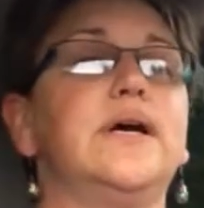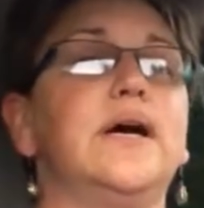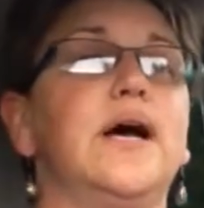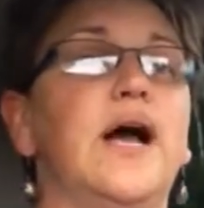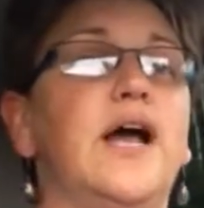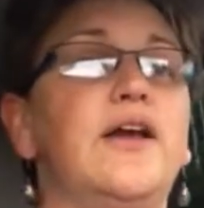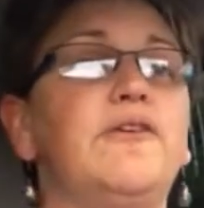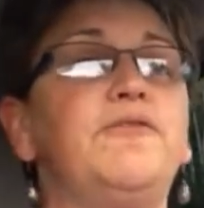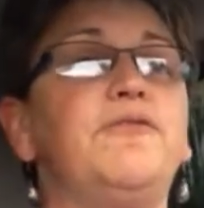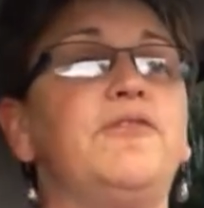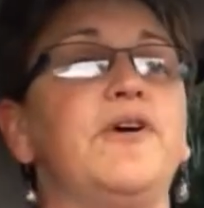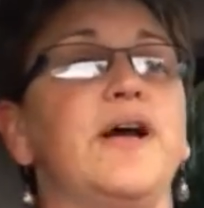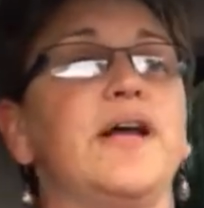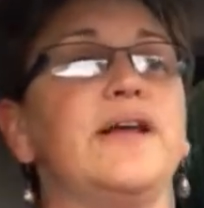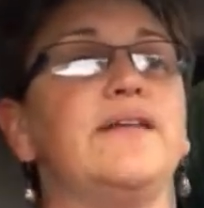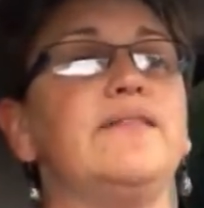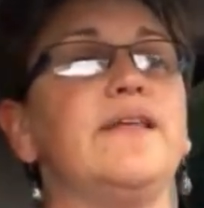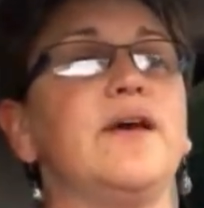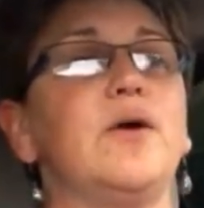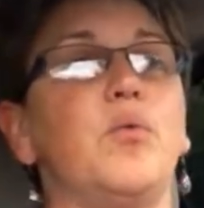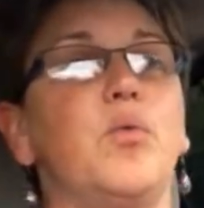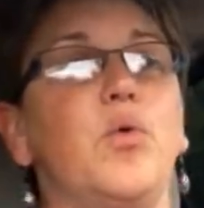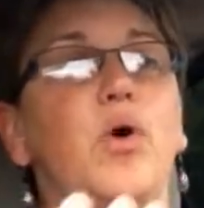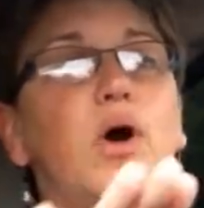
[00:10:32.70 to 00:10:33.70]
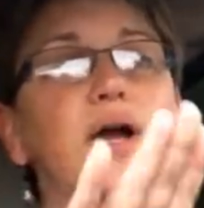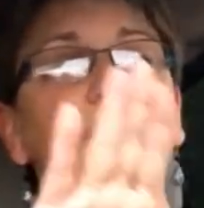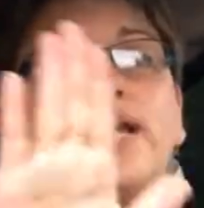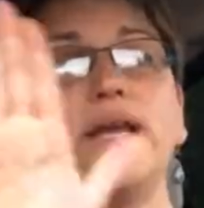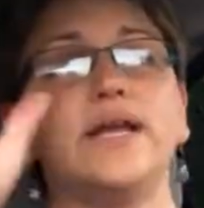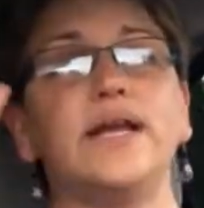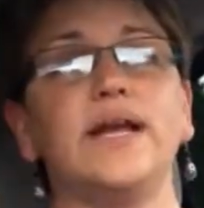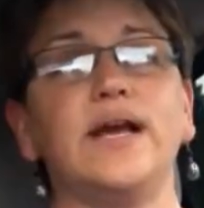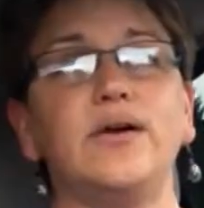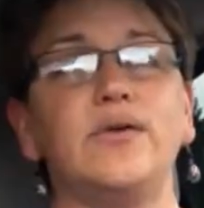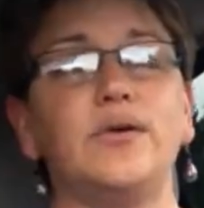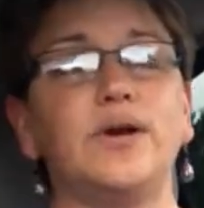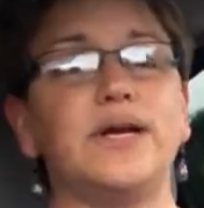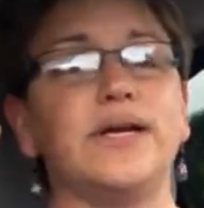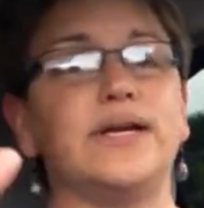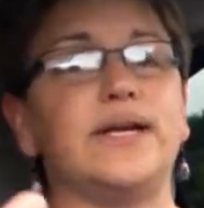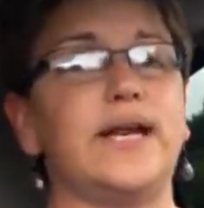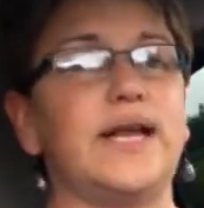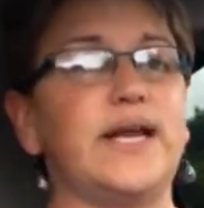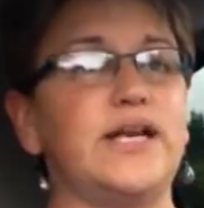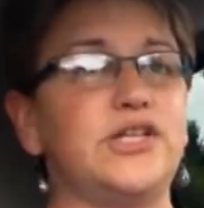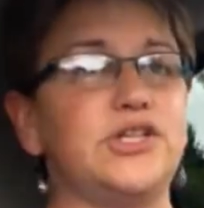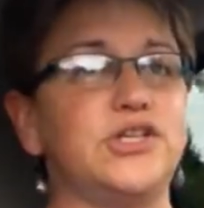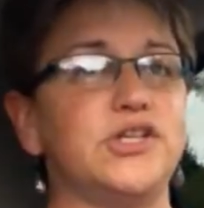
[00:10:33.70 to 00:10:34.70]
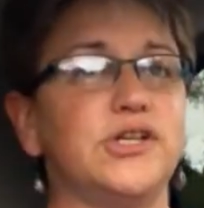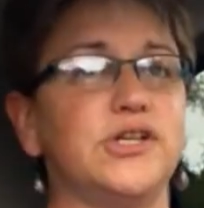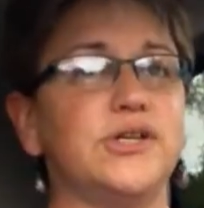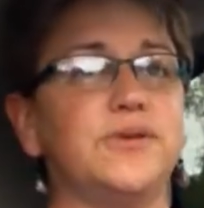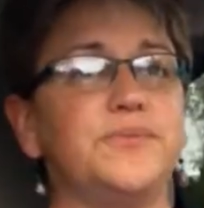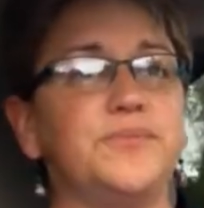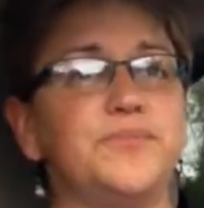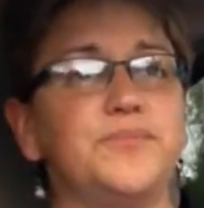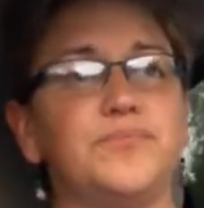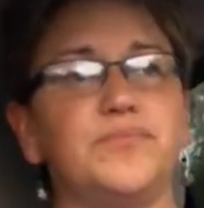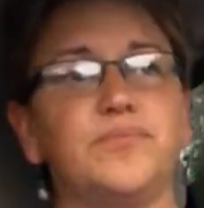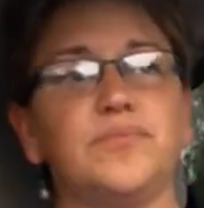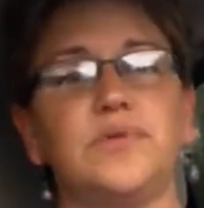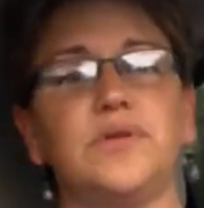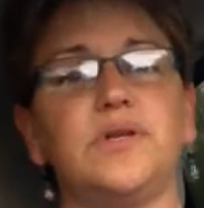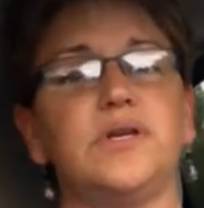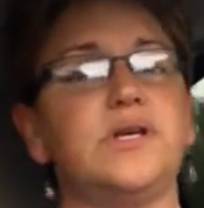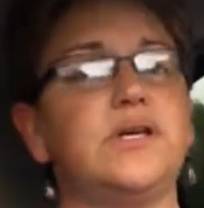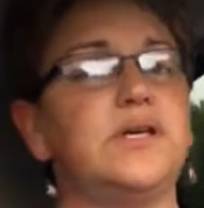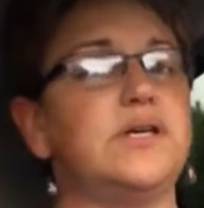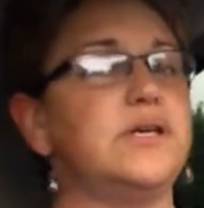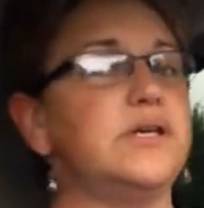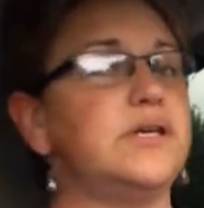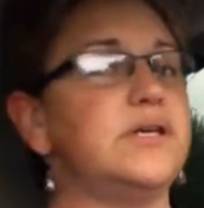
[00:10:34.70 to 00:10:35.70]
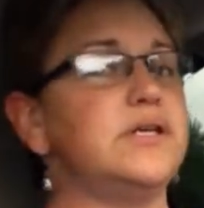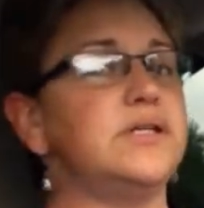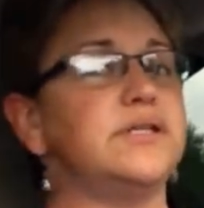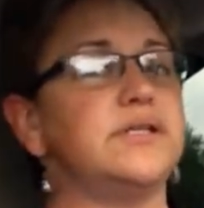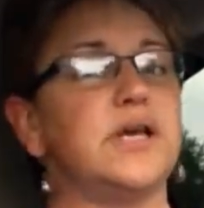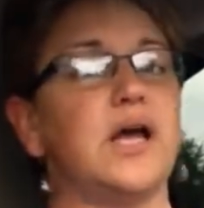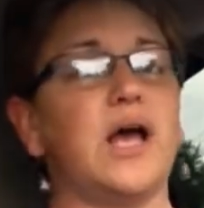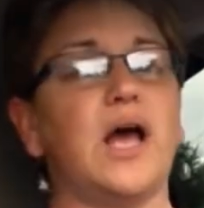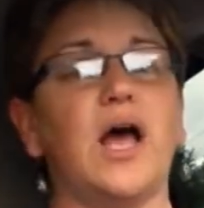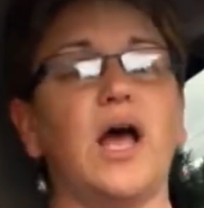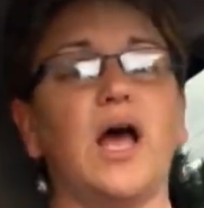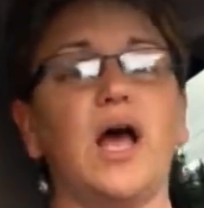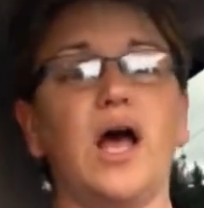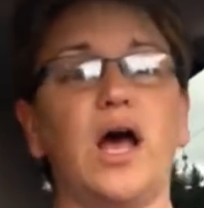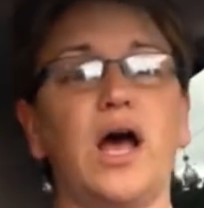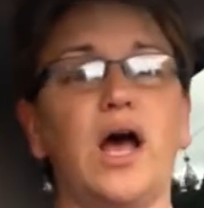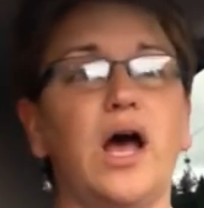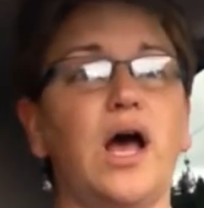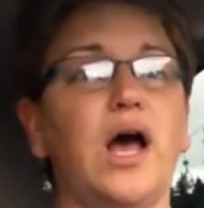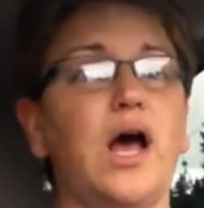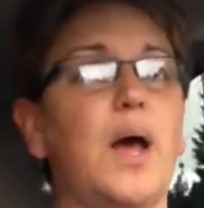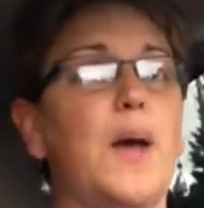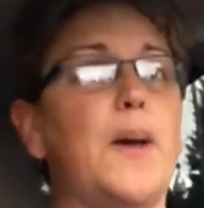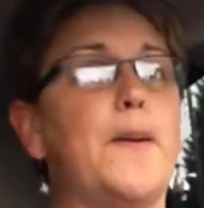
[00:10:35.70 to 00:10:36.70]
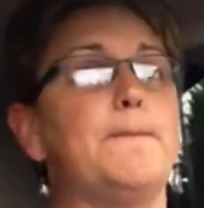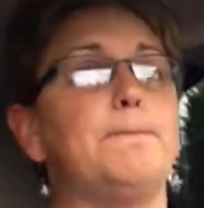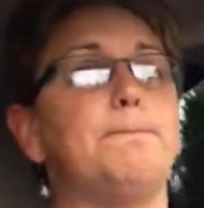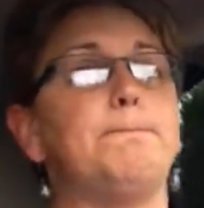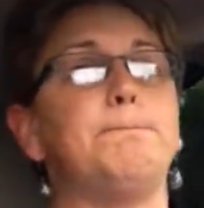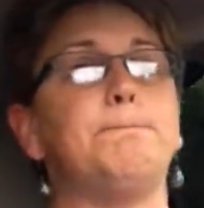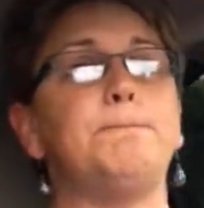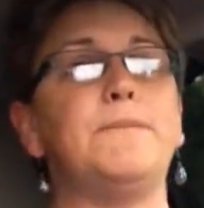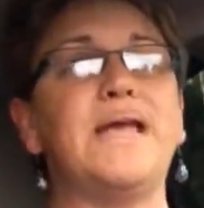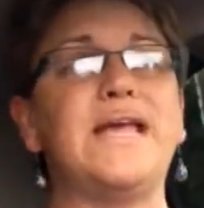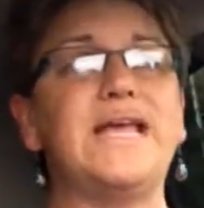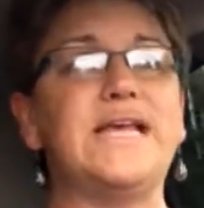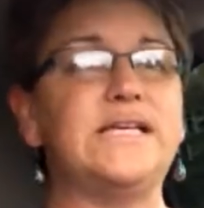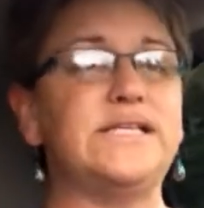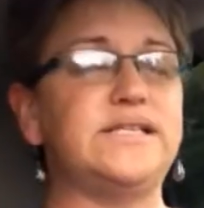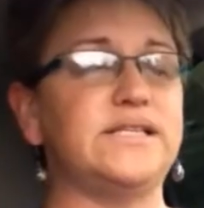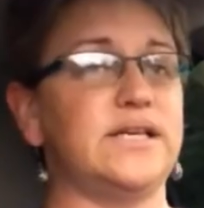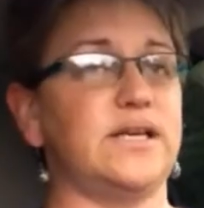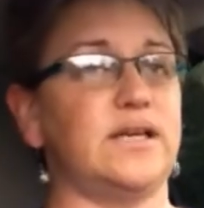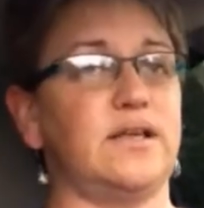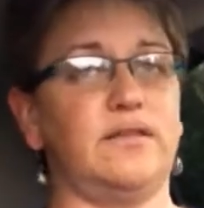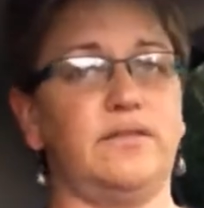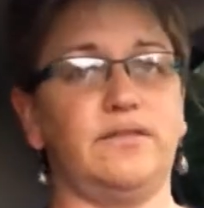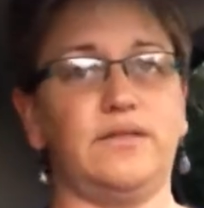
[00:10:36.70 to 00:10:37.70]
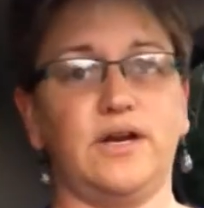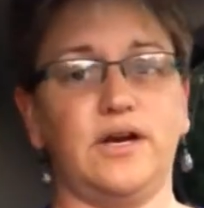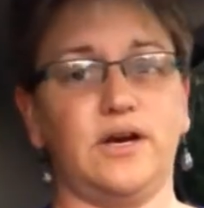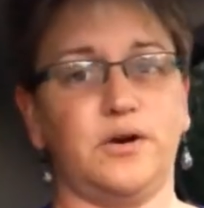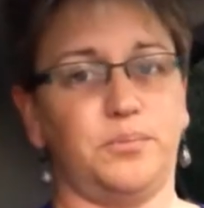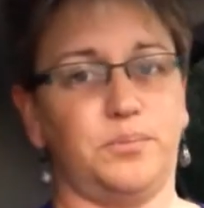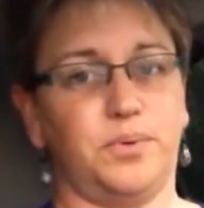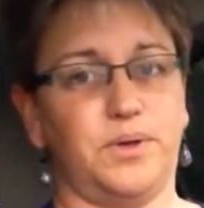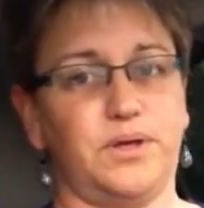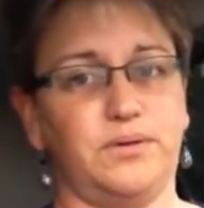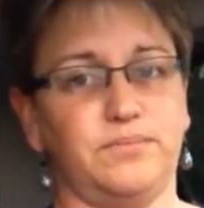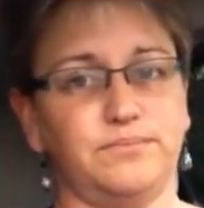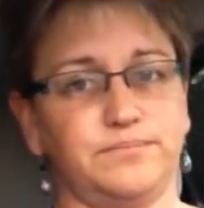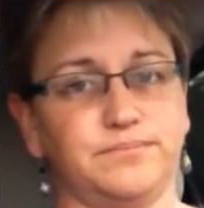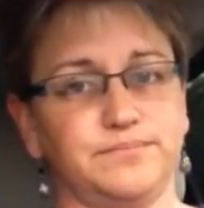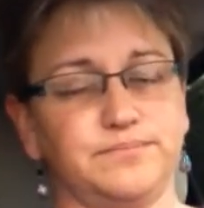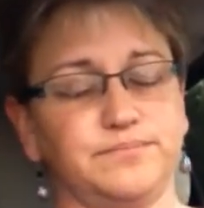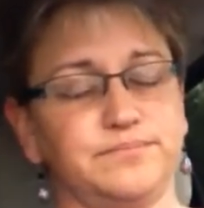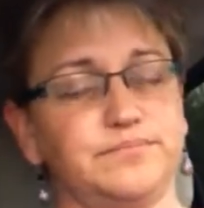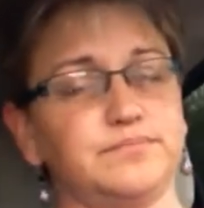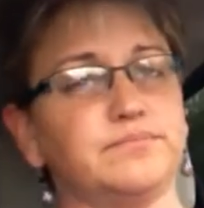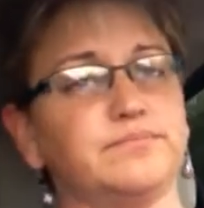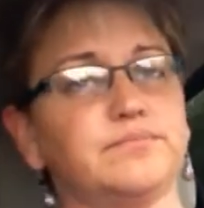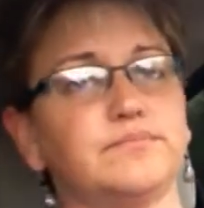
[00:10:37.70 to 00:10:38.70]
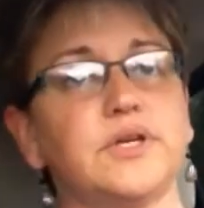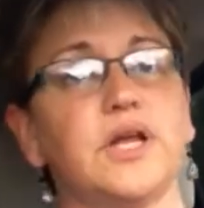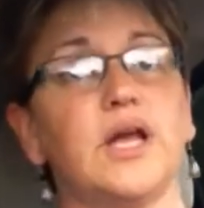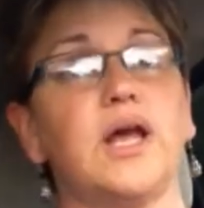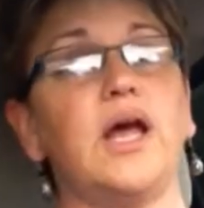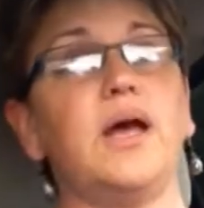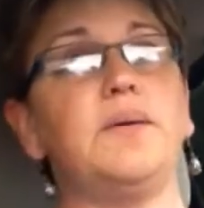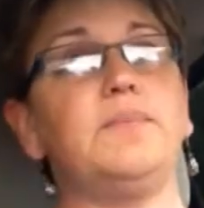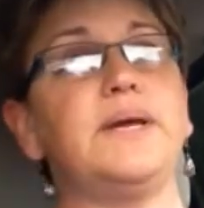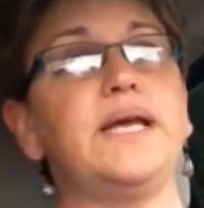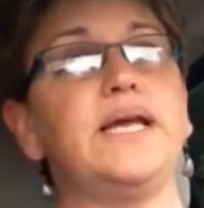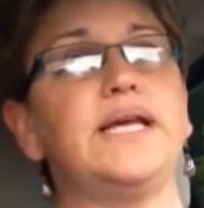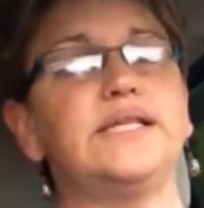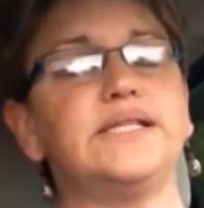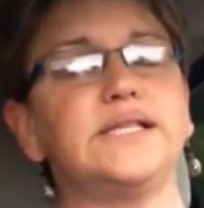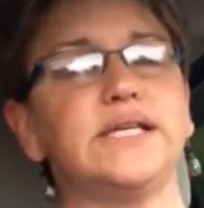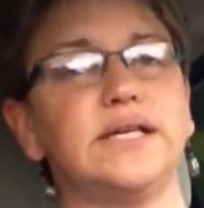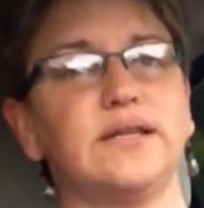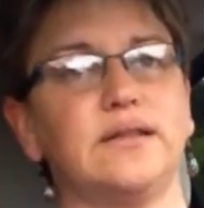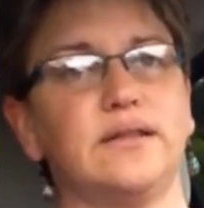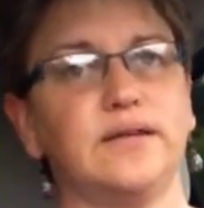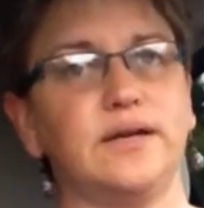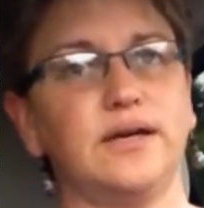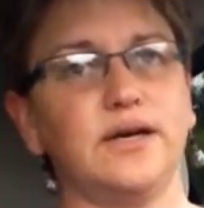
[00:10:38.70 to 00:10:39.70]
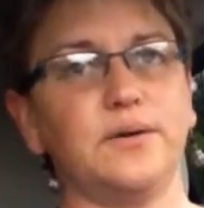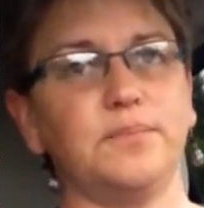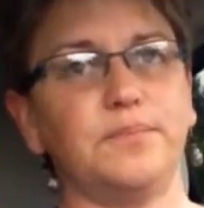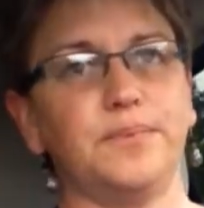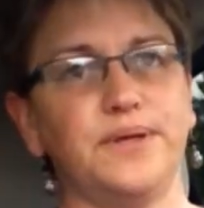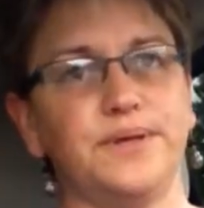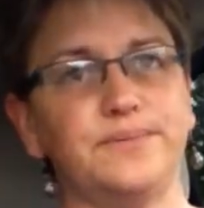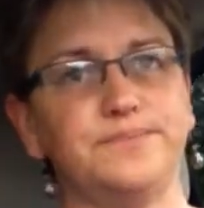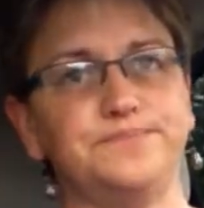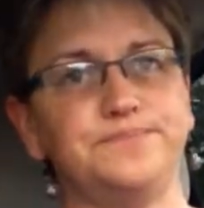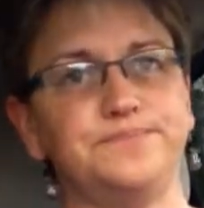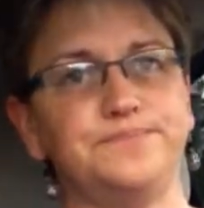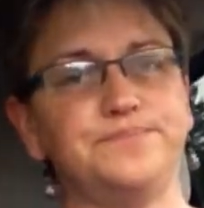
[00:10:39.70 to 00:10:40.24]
I find that walking out in nature is amazing therapy. Amazing therapy.